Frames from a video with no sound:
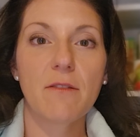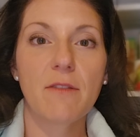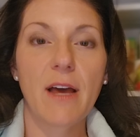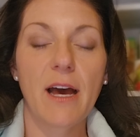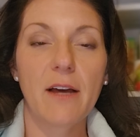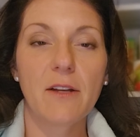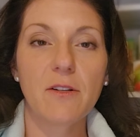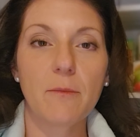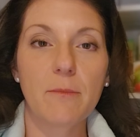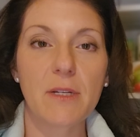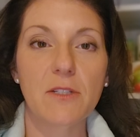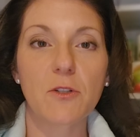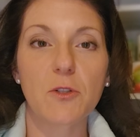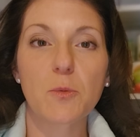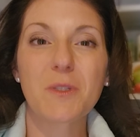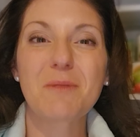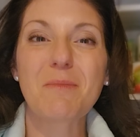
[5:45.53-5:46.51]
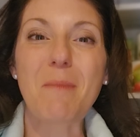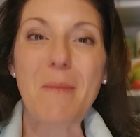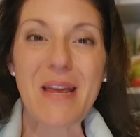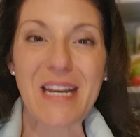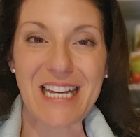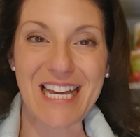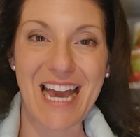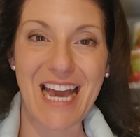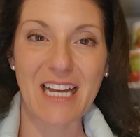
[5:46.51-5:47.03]
that measles was
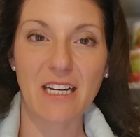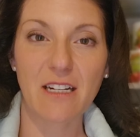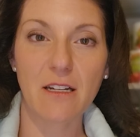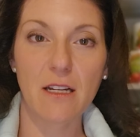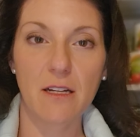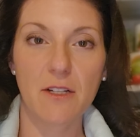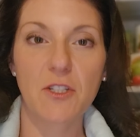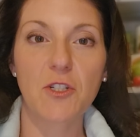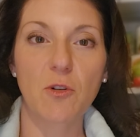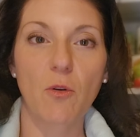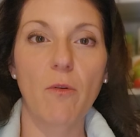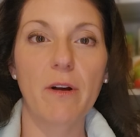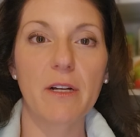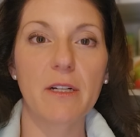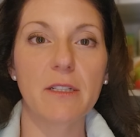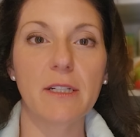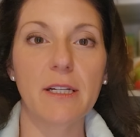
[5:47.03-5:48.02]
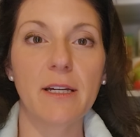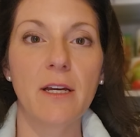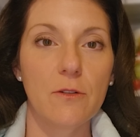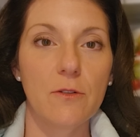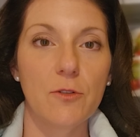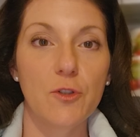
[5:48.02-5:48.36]
mitigated historically,